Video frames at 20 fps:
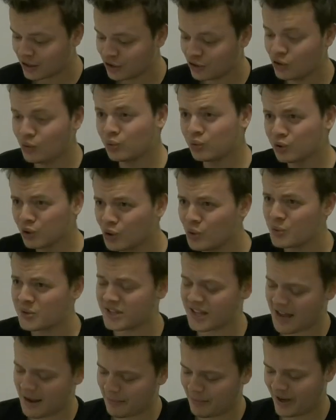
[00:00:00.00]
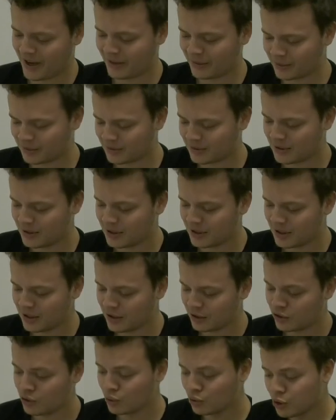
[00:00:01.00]
You lose that battle.
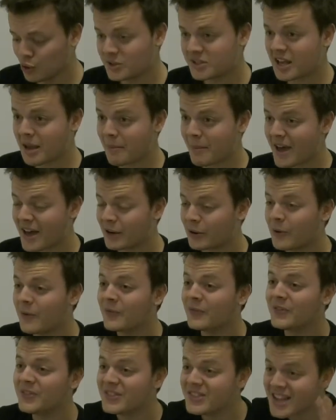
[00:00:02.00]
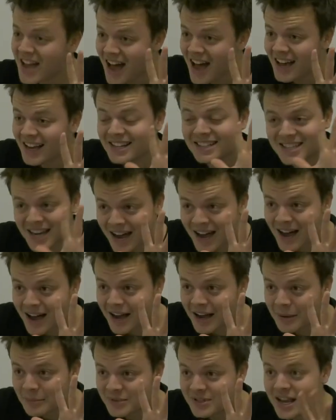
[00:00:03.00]
You lose that battle 9
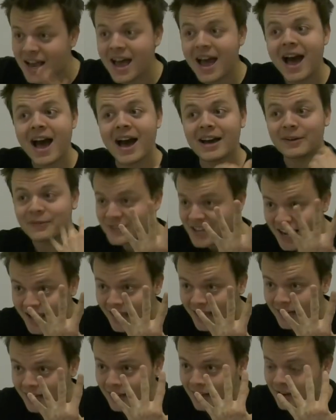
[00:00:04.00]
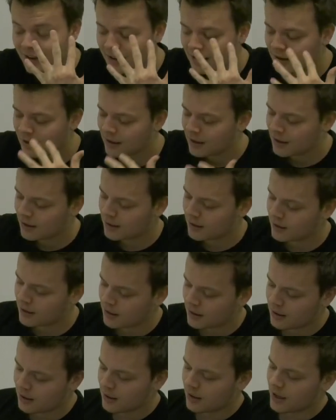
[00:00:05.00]
times out of 10.
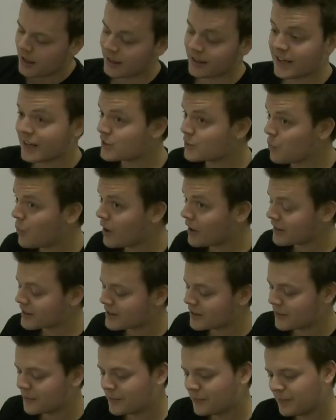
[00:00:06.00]
And guess what?